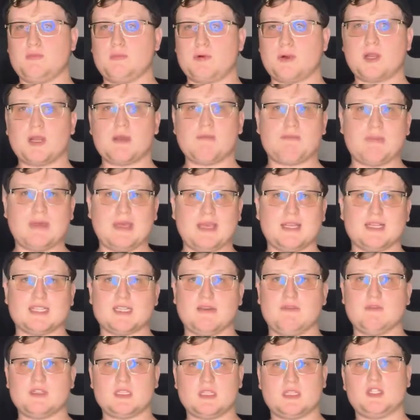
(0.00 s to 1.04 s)
pretty big
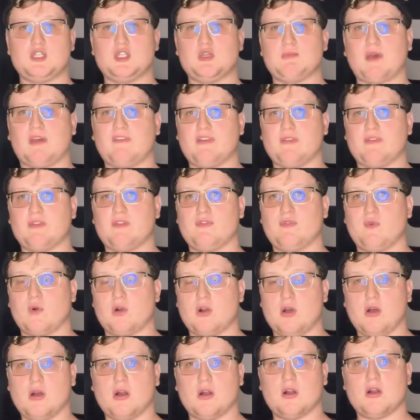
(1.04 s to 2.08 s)

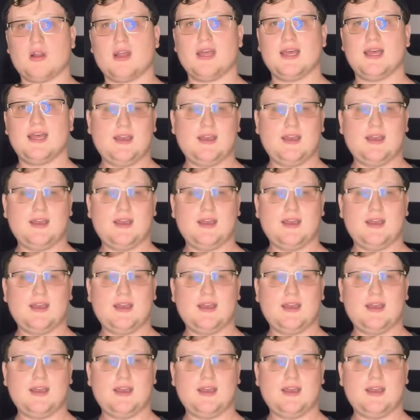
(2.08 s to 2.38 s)
7.62x54R,